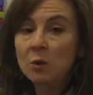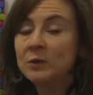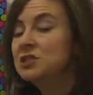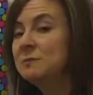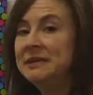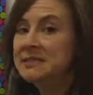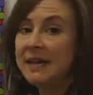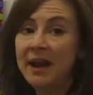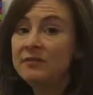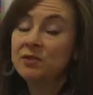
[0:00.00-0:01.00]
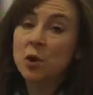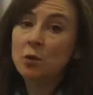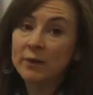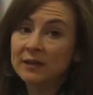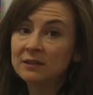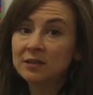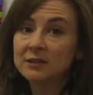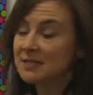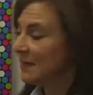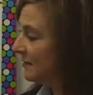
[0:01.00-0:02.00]
which means I have no red
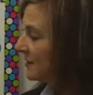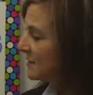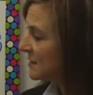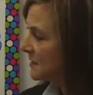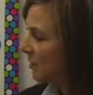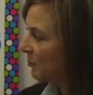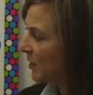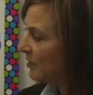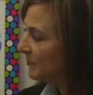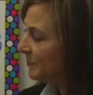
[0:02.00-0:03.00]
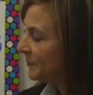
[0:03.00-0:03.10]
alert in this example.